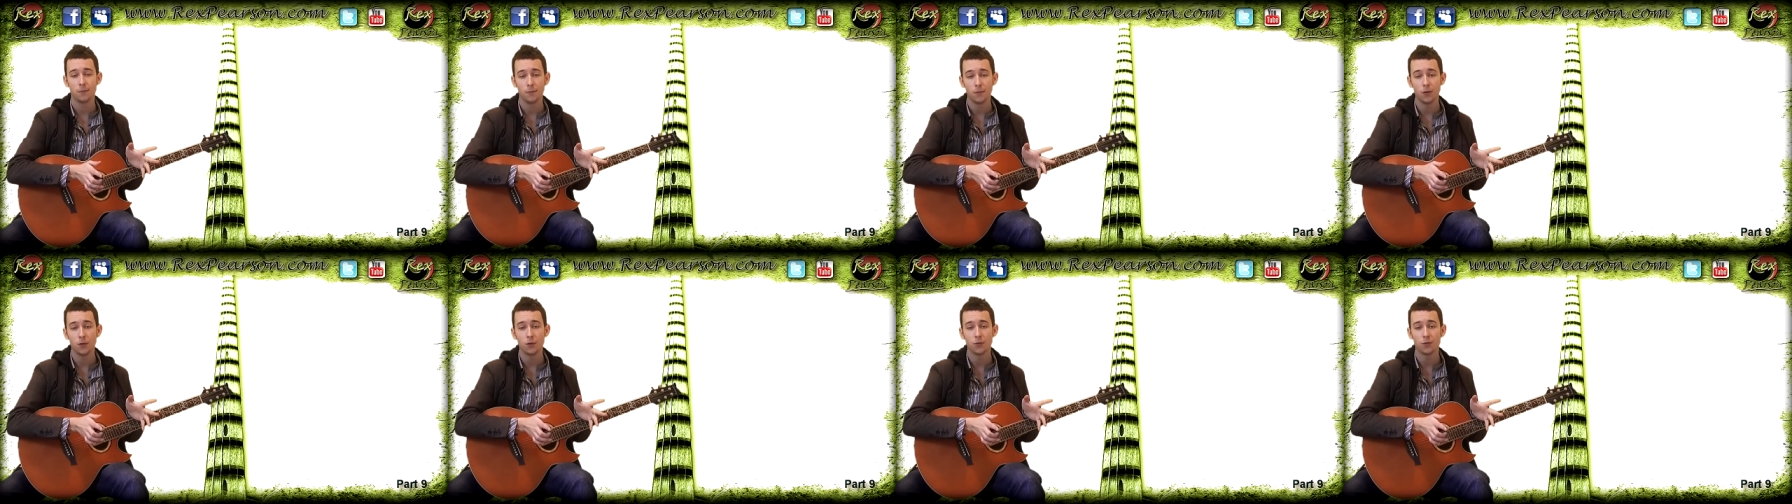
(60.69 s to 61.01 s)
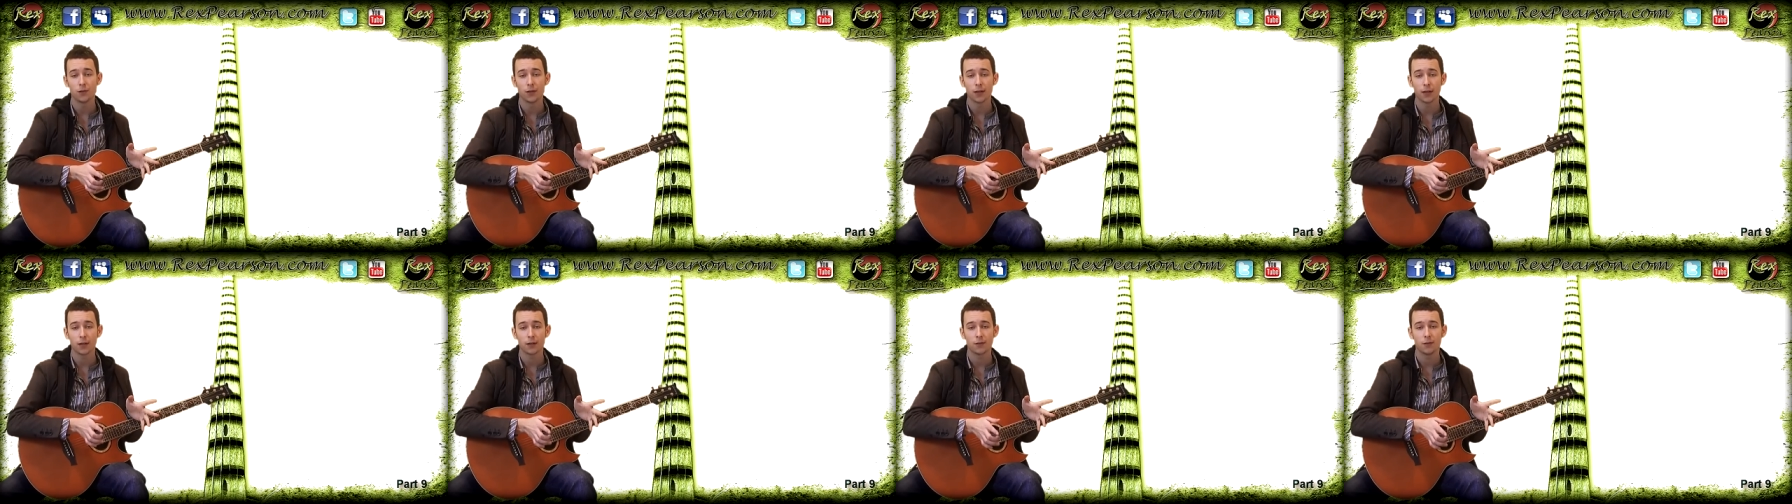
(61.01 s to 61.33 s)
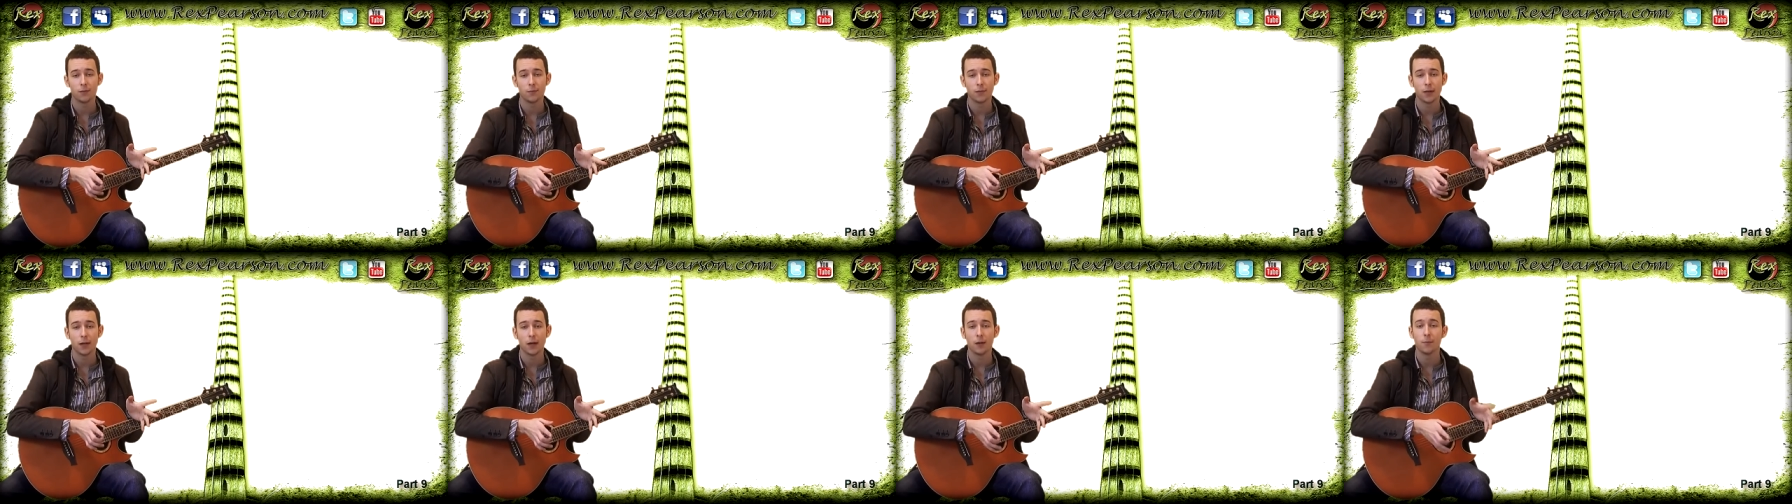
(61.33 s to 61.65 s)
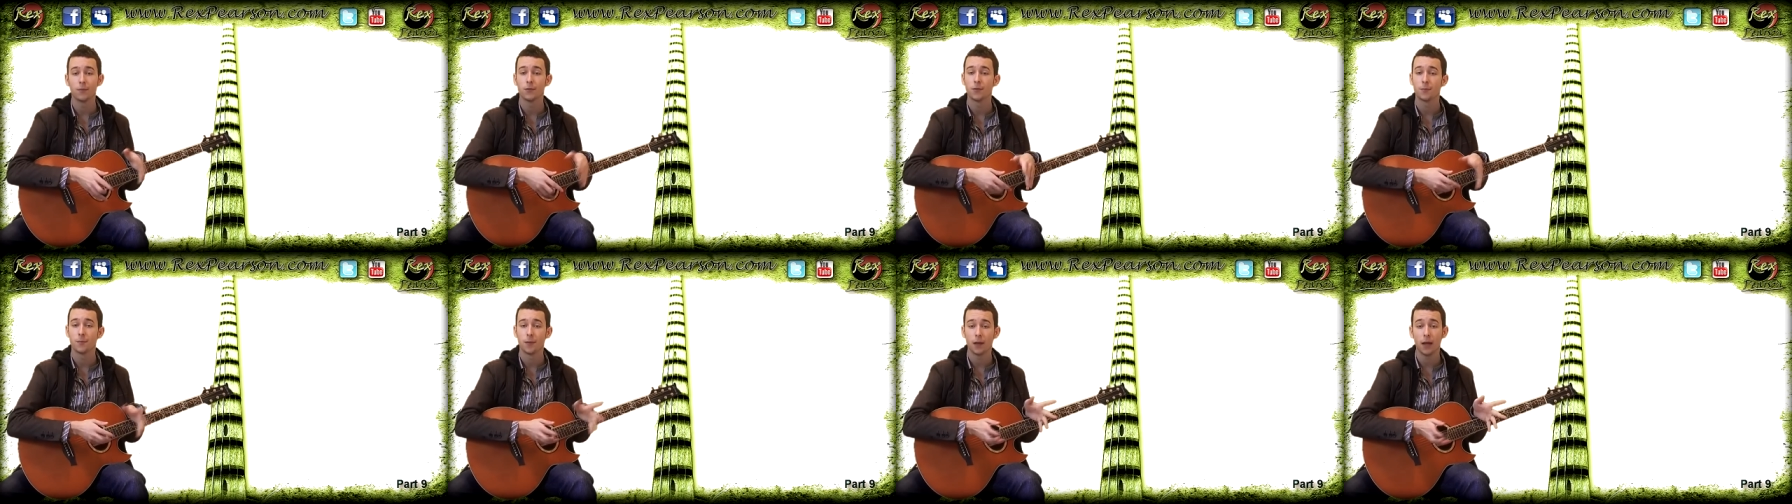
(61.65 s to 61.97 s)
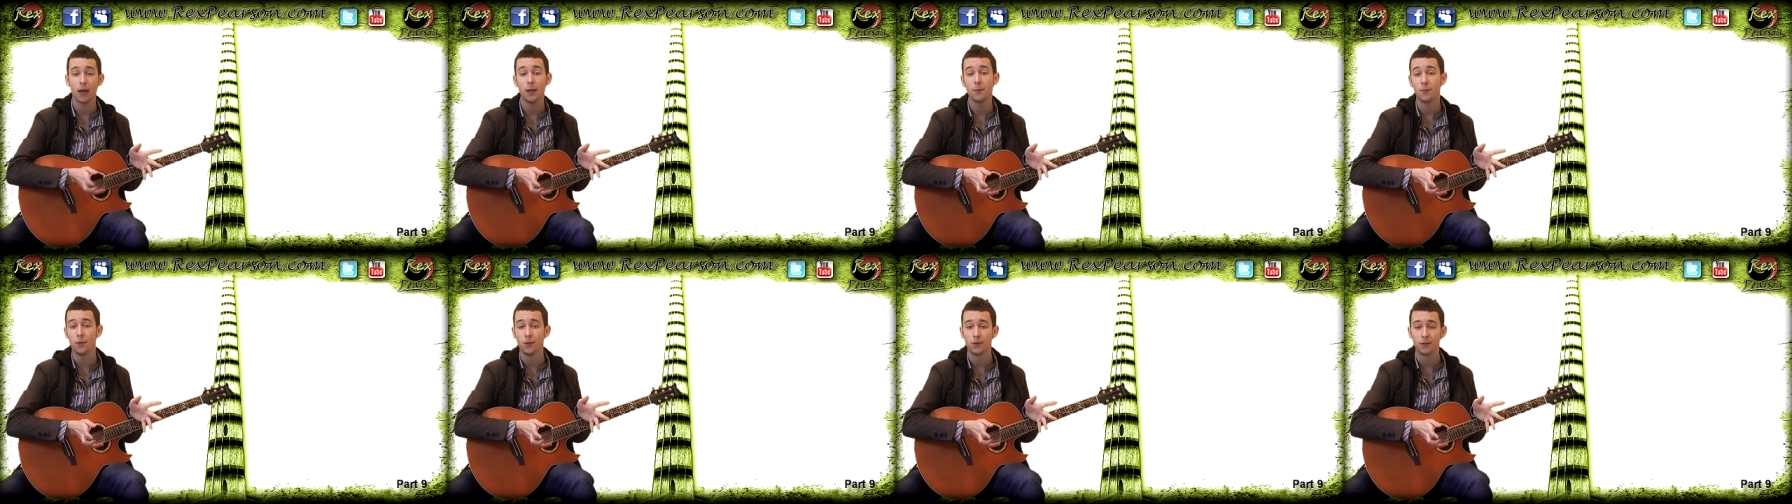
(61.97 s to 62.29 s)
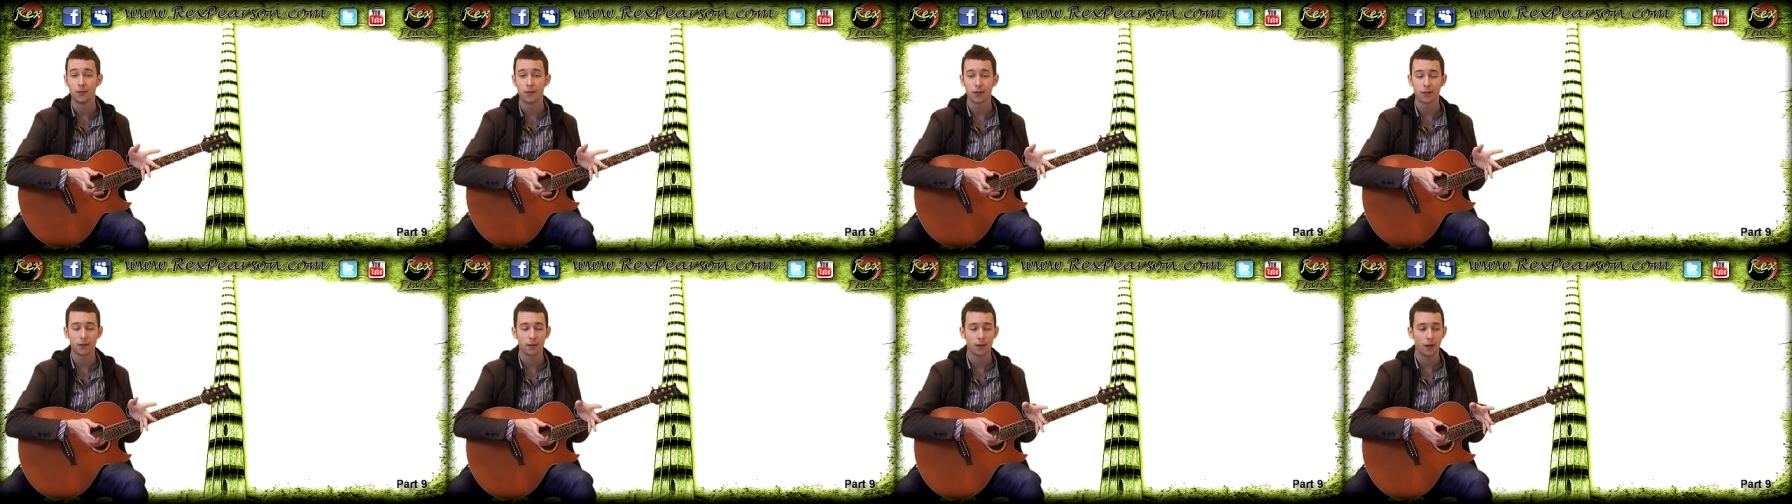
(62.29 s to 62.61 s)
music to be able to play
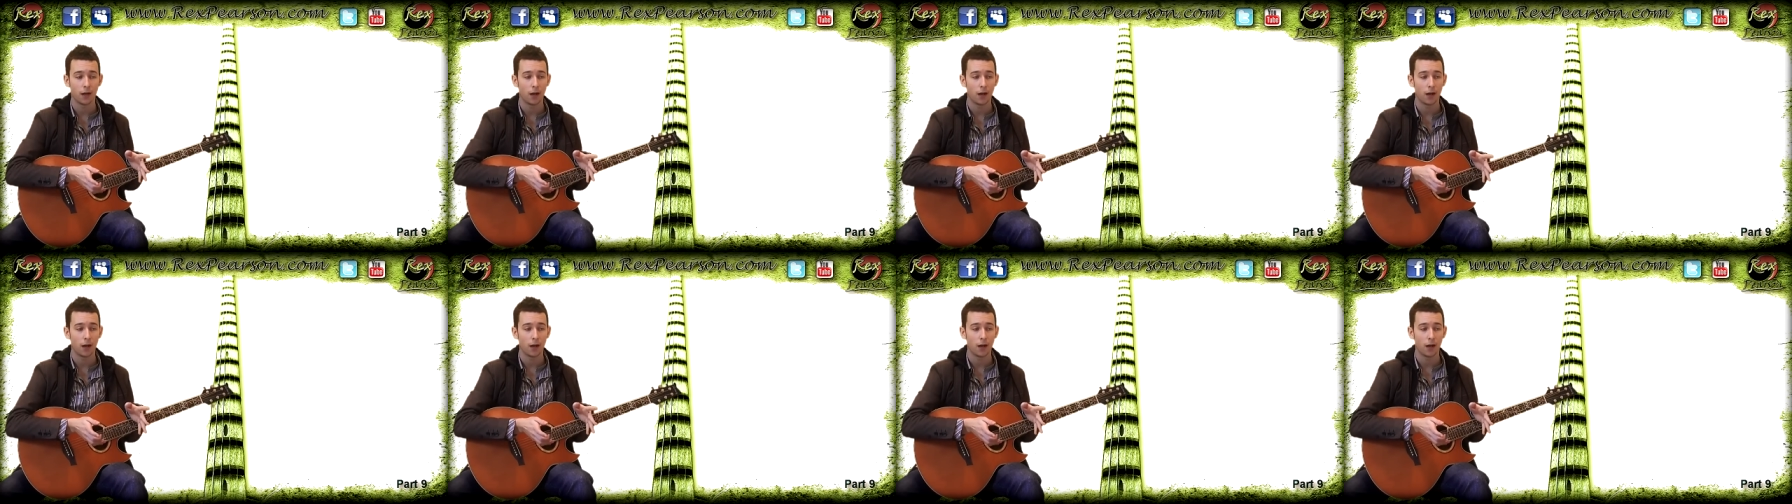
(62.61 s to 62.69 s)
music,